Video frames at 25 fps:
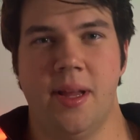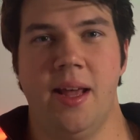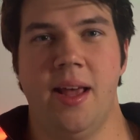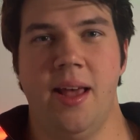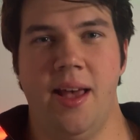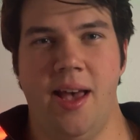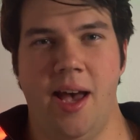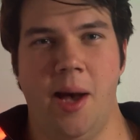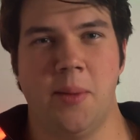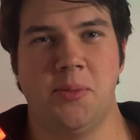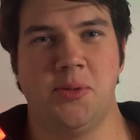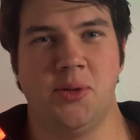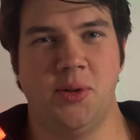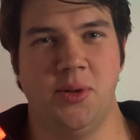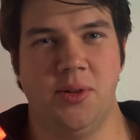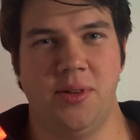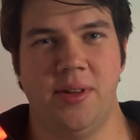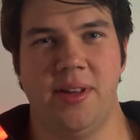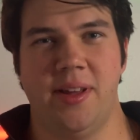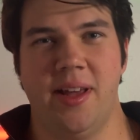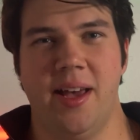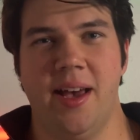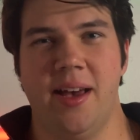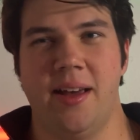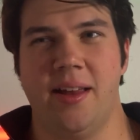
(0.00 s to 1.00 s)

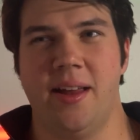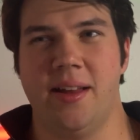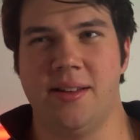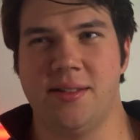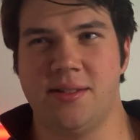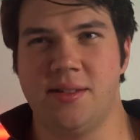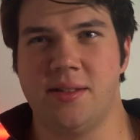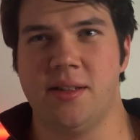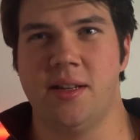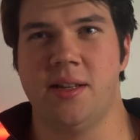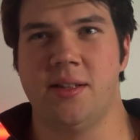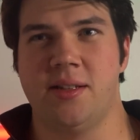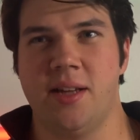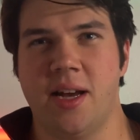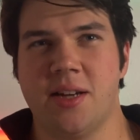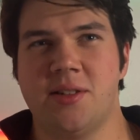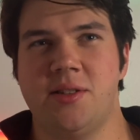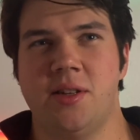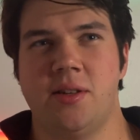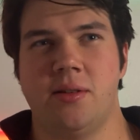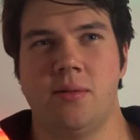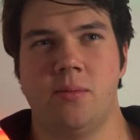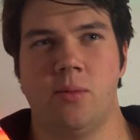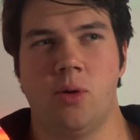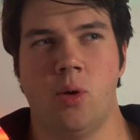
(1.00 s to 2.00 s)
Absolutely, yeah. It's
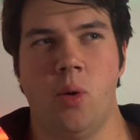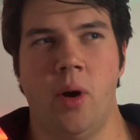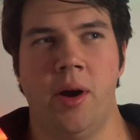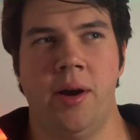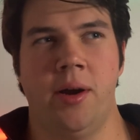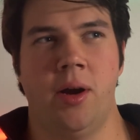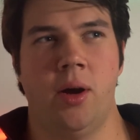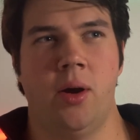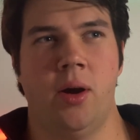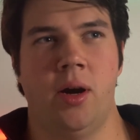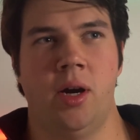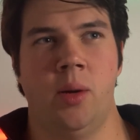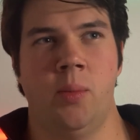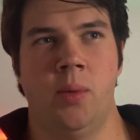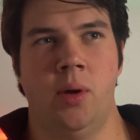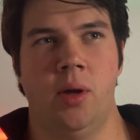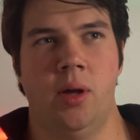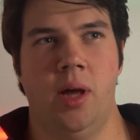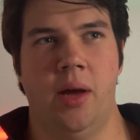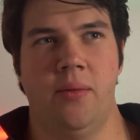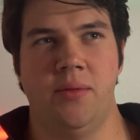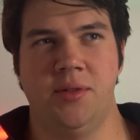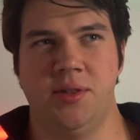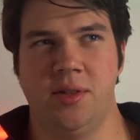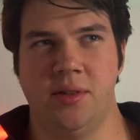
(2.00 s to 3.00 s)
actually quite incredible
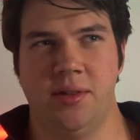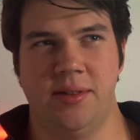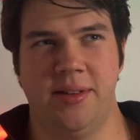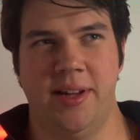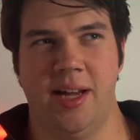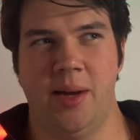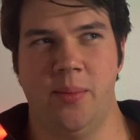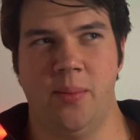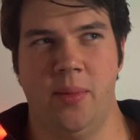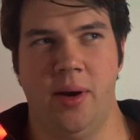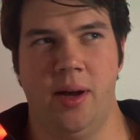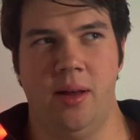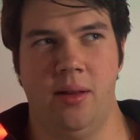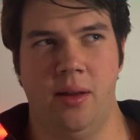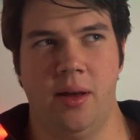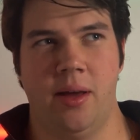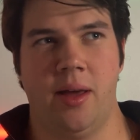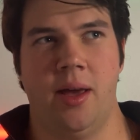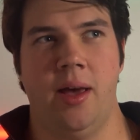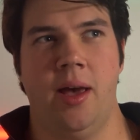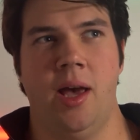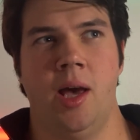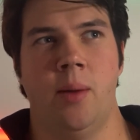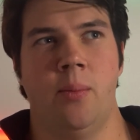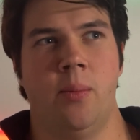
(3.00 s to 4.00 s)
every single time I look
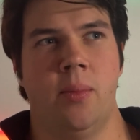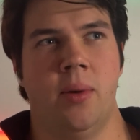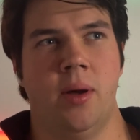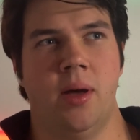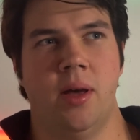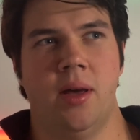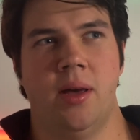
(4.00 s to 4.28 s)
at hemp,